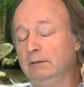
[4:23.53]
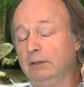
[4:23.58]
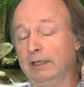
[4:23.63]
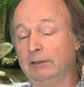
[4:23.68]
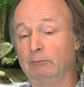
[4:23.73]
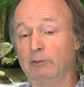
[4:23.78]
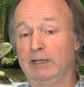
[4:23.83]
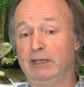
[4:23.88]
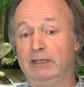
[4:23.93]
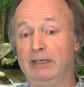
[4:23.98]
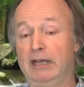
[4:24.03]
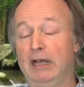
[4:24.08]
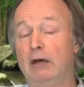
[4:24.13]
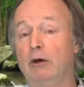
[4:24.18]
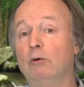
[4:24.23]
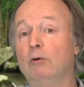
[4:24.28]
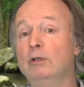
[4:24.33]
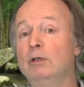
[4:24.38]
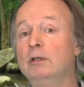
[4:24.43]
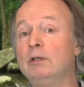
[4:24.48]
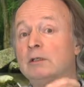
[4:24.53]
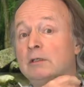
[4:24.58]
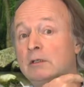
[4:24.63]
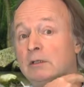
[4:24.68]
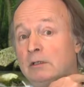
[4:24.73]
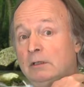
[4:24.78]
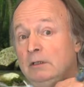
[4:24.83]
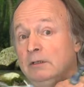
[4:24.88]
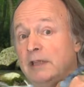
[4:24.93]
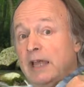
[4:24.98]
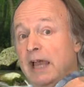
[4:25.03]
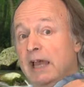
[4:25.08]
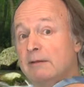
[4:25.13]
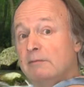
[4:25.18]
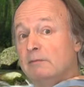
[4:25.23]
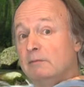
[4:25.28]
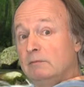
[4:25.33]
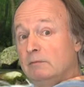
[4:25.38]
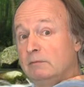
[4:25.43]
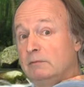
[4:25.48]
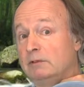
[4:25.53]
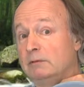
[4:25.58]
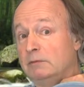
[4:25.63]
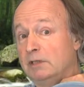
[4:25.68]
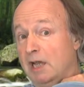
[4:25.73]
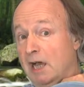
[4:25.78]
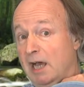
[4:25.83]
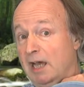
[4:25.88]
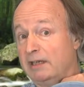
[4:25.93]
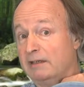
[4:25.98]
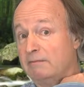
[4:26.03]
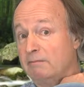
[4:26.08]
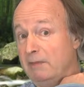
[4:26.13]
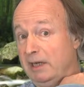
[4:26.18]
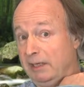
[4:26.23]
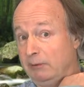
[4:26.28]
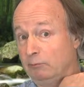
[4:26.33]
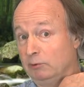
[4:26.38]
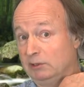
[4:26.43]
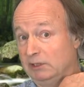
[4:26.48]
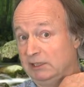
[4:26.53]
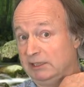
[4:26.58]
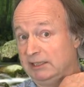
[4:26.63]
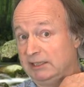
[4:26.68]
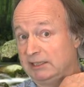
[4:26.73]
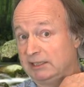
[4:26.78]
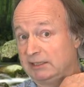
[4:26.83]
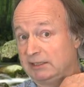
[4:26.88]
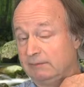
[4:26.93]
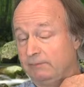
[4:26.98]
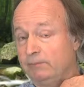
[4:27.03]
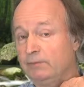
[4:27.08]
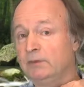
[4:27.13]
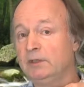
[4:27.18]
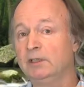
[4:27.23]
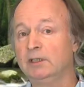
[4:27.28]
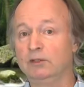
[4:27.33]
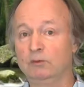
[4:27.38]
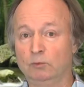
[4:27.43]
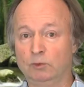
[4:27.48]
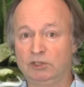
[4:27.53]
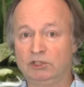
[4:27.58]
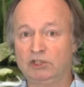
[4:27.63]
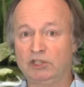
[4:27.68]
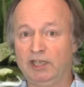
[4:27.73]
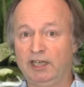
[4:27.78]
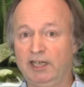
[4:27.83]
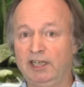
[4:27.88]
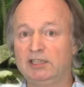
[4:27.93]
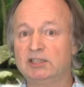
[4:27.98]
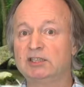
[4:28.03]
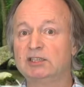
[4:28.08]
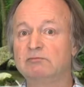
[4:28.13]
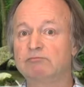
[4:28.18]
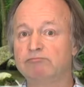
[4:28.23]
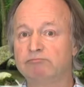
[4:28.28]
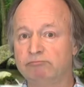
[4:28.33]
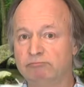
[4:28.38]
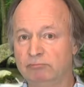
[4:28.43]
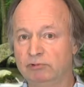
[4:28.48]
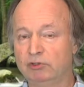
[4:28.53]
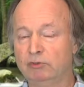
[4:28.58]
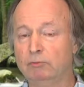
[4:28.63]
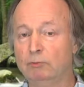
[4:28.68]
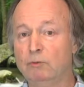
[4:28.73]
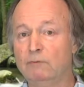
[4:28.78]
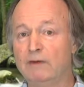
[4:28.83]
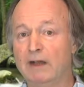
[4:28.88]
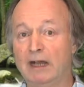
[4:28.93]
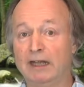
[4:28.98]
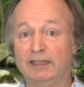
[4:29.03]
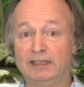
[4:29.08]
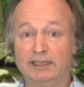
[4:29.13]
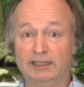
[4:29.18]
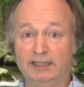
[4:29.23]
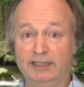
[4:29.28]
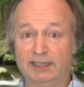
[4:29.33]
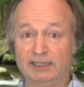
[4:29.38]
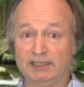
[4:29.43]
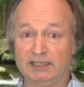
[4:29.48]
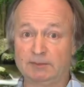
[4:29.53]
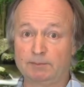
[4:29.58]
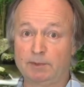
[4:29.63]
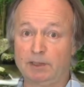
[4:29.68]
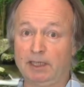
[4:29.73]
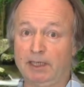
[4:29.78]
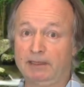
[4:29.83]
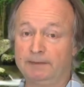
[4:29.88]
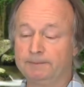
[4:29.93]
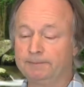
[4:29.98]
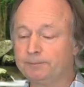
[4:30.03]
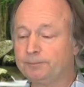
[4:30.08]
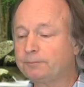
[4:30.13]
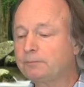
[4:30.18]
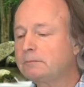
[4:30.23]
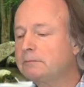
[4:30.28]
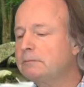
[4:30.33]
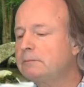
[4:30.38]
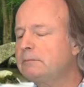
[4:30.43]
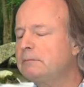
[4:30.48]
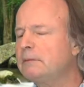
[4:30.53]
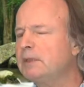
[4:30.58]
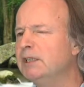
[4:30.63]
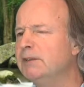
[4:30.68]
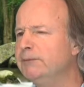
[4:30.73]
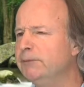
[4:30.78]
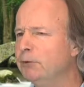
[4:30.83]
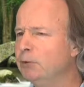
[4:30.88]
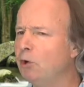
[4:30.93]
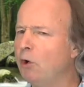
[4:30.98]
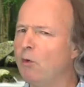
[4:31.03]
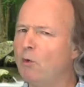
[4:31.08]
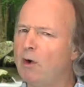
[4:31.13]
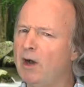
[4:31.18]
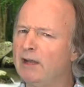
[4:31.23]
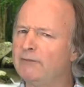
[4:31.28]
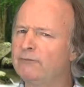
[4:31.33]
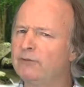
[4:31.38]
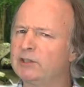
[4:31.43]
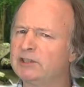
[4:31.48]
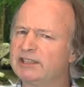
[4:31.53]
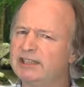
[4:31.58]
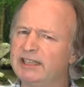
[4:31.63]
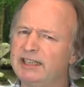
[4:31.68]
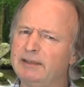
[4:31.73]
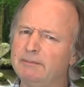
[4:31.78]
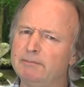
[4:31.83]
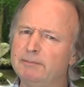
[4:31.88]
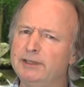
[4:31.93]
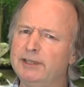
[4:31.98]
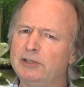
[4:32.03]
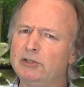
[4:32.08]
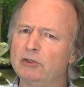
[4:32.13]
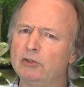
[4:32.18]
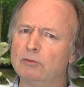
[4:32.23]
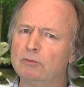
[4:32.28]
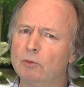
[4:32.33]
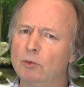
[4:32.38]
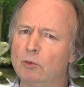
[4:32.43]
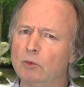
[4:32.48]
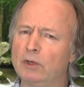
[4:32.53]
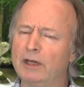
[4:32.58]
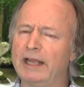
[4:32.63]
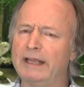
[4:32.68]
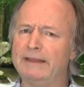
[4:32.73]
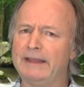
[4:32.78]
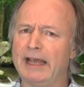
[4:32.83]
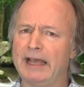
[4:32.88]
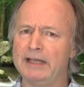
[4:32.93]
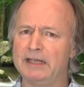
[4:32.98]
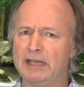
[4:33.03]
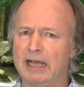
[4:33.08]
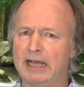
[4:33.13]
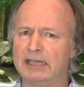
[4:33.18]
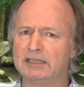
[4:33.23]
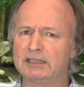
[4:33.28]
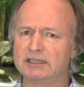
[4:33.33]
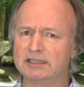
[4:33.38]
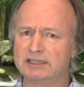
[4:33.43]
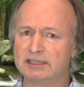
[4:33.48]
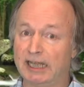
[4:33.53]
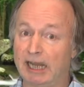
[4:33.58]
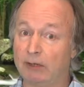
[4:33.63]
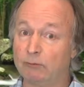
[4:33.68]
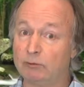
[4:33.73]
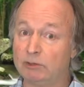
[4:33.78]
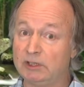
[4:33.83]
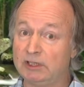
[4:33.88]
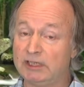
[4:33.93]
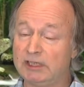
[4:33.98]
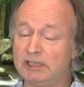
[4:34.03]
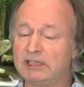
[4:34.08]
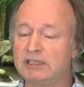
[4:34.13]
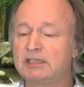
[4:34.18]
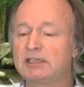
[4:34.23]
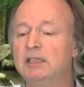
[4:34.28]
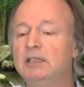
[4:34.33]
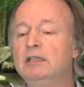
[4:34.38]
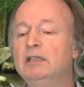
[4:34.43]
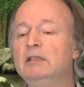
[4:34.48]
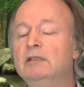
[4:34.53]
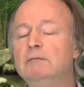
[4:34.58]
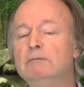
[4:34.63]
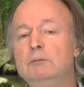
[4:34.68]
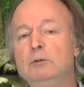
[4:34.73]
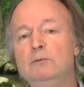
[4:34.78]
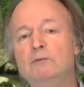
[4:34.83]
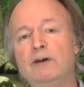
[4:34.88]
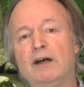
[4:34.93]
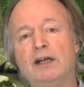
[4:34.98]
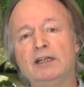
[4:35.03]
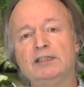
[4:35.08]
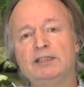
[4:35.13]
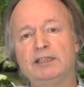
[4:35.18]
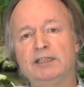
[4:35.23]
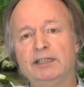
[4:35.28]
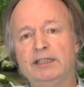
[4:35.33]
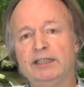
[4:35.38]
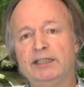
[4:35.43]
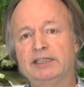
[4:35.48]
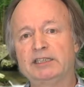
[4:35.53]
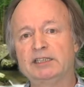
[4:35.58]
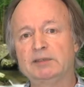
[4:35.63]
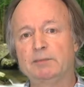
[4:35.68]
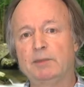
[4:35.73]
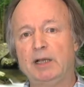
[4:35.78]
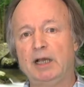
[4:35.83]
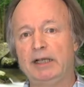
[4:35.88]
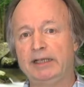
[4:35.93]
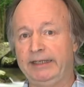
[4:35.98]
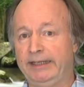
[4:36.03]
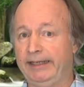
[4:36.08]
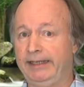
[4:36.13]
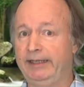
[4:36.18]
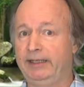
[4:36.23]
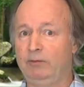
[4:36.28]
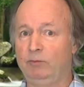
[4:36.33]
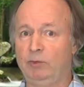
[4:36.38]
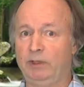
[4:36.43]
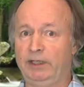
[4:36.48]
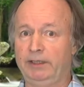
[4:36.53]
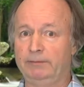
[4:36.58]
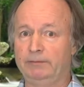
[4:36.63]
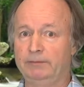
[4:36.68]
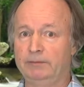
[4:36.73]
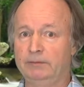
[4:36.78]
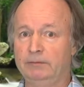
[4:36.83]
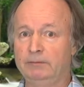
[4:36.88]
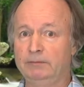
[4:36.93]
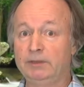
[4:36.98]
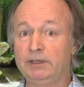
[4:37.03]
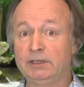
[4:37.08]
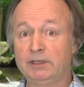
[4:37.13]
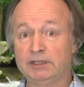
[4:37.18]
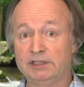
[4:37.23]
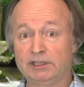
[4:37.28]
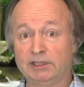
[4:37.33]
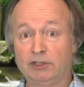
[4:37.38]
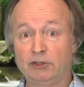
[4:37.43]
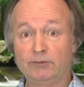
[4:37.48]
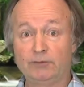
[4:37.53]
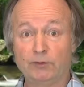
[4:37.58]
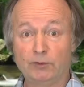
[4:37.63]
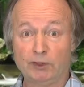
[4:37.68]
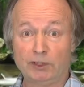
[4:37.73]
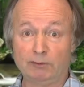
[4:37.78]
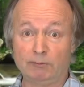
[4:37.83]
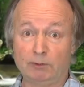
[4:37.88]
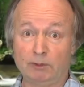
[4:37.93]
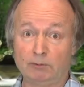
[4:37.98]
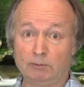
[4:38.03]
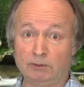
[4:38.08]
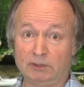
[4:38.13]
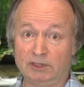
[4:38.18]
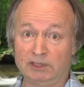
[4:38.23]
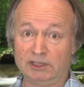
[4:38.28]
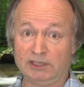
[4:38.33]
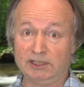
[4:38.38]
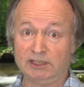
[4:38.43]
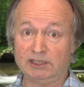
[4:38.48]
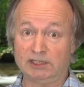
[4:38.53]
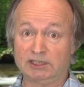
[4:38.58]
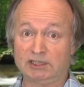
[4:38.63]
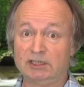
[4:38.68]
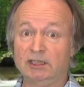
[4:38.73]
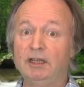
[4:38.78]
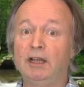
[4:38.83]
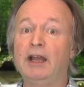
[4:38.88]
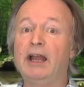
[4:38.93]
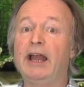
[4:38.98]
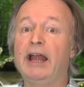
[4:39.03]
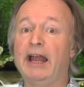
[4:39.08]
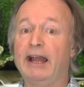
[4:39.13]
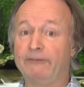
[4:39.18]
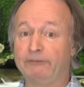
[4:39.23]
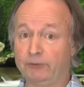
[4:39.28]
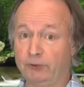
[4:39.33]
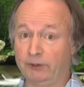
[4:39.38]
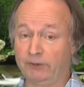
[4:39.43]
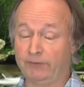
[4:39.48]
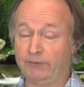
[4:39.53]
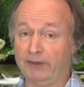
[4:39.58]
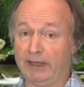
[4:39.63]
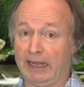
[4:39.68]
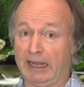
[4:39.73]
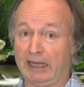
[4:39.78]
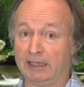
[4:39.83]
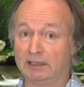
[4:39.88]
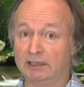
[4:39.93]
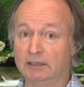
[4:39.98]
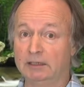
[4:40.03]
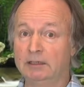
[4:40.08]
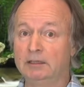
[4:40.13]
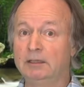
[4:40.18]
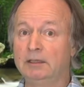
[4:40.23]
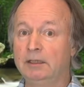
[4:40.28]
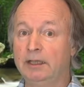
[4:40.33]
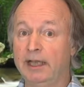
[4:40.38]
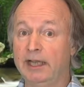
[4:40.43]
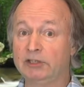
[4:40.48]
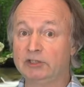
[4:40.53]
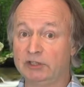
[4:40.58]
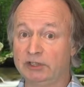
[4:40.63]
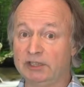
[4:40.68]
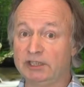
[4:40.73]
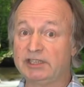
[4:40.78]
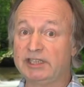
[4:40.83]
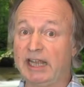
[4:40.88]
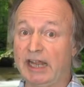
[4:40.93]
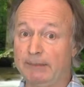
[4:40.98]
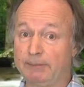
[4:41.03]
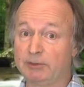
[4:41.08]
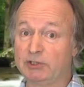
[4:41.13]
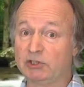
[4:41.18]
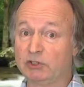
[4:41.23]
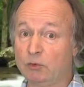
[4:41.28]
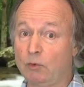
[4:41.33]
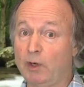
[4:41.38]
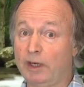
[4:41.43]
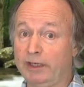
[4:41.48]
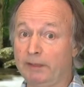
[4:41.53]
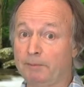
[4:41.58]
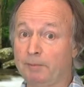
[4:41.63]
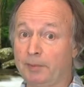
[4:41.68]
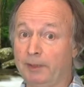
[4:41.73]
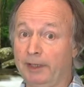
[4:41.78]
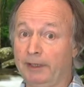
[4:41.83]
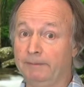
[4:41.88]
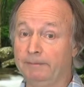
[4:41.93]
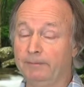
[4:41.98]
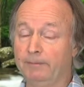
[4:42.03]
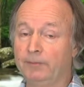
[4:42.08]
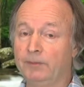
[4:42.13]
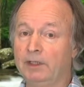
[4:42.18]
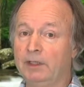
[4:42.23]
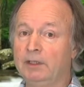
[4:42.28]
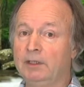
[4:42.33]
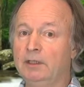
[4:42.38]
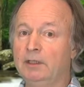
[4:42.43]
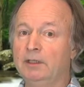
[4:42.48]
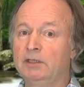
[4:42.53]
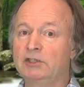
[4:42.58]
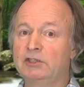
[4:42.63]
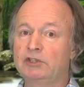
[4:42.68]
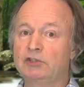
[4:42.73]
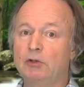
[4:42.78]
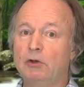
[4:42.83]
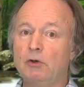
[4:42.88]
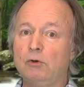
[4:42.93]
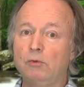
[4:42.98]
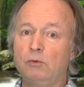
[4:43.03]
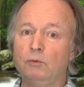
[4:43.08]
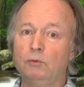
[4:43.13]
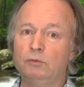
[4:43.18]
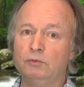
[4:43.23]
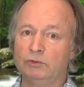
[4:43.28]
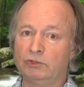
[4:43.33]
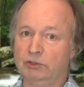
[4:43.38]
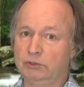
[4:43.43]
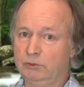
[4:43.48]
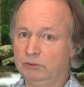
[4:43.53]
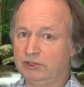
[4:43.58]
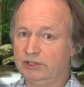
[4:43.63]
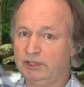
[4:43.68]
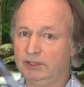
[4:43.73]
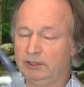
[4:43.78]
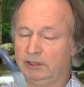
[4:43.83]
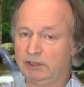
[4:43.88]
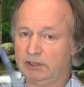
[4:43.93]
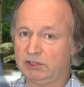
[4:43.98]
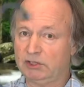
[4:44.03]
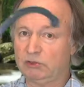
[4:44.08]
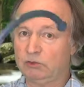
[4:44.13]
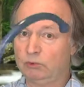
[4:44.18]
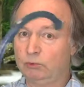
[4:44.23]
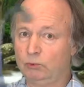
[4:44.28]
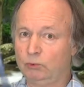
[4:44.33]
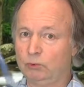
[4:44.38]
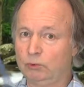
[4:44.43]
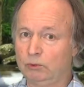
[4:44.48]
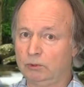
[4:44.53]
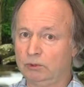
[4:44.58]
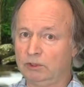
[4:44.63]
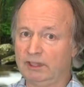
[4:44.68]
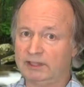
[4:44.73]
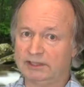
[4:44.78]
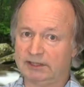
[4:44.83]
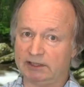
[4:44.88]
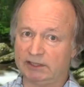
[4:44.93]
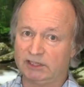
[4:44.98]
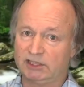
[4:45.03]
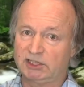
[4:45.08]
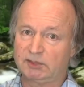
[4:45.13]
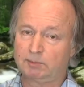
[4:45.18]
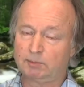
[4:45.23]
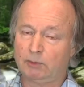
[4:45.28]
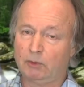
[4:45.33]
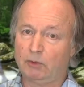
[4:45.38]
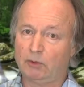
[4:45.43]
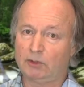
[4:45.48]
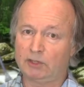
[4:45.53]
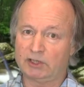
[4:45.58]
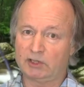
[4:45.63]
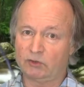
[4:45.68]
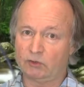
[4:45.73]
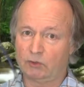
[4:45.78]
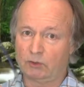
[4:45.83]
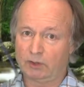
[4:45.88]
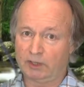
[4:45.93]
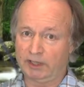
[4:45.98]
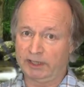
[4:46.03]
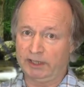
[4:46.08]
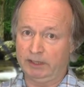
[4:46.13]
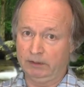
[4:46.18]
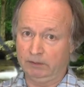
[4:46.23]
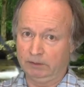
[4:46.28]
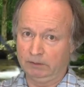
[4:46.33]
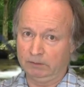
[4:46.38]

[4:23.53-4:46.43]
Like right now, that knot may release, in which case you move on to the next spot. If you go on for, say, a minute or more and that knot does not release, move on to the next spot anyway, because it could very well release after the fact. Actually, this happens quite a bit. So using this tool as an exploratory